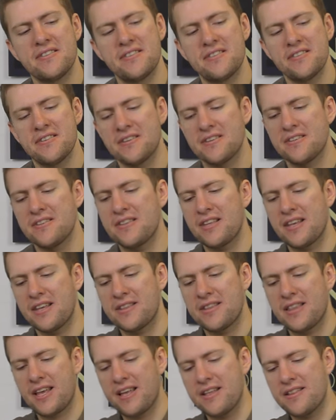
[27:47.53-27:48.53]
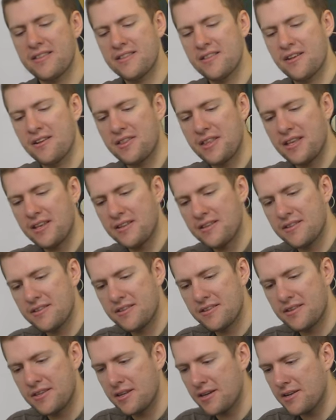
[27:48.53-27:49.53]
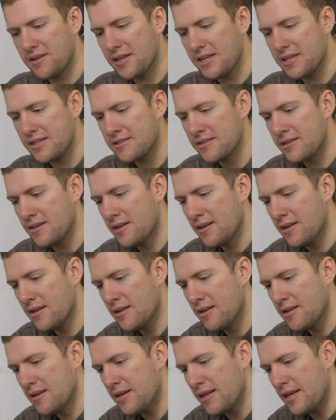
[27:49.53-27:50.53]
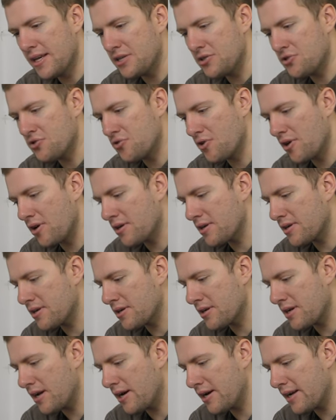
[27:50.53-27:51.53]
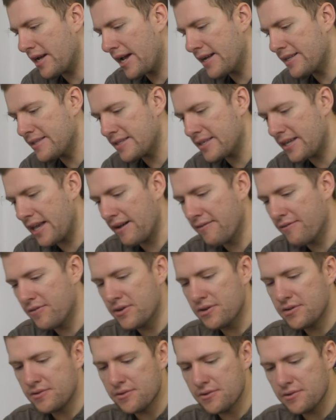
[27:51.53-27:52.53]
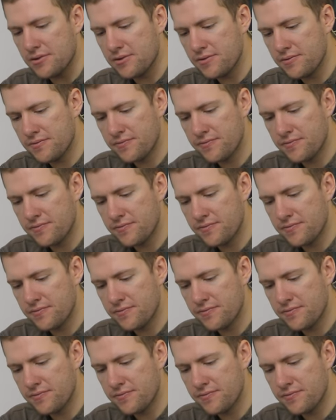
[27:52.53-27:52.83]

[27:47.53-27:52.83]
Like they, they like that, you know, he's he's drunk and can't get it together, or